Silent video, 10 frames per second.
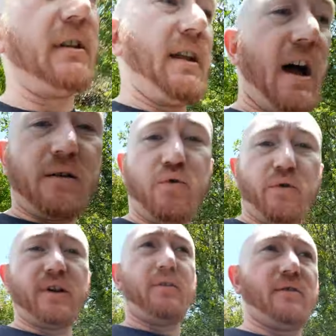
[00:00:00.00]
nock
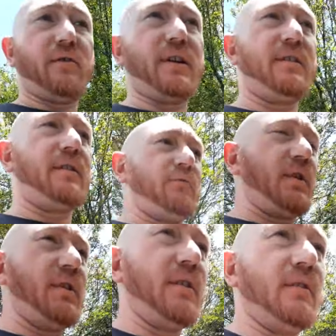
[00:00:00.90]
point or anything
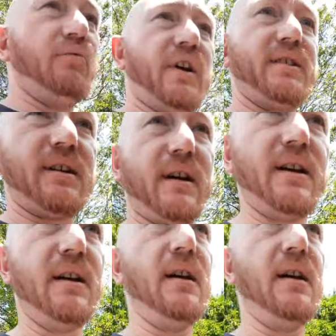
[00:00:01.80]
really, the brace height.